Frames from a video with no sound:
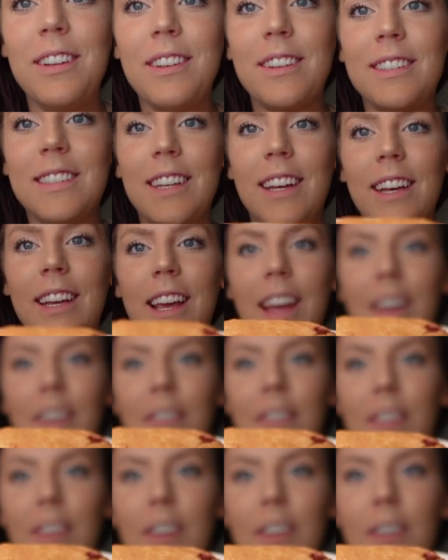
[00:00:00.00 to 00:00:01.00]
it looks like
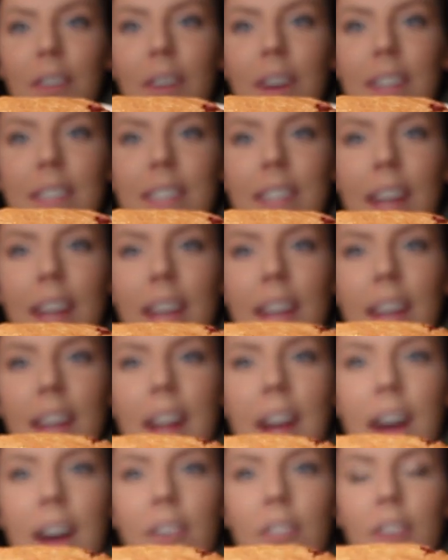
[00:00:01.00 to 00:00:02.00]
if you take
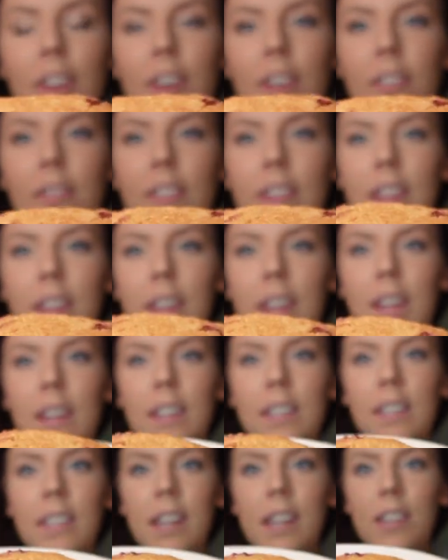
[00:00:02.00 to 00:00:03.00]
it out of
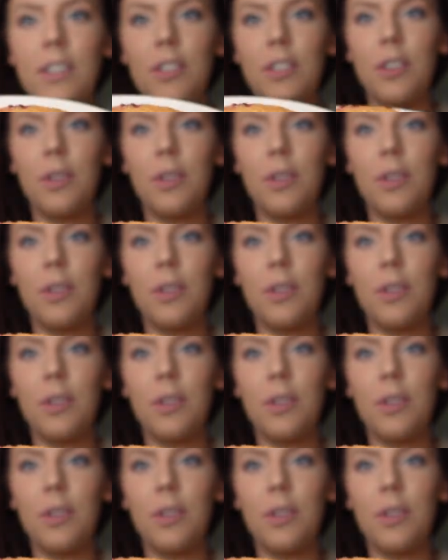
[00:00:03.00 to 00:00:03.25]
the dish.